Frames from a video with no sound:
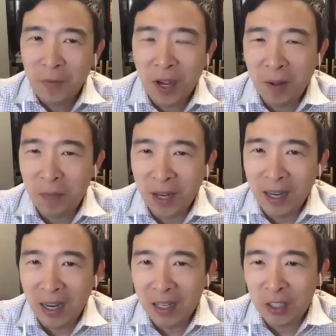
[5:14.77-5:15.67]

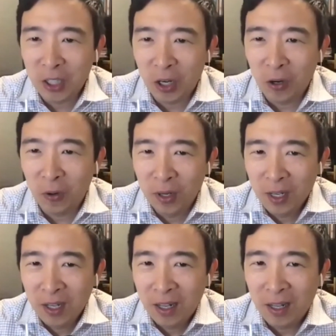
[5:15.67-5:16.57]
And so
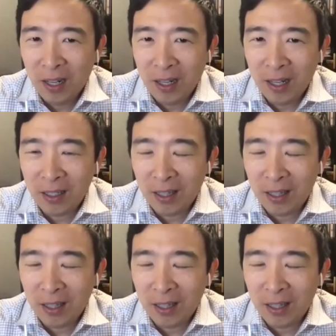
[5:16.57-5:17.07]
like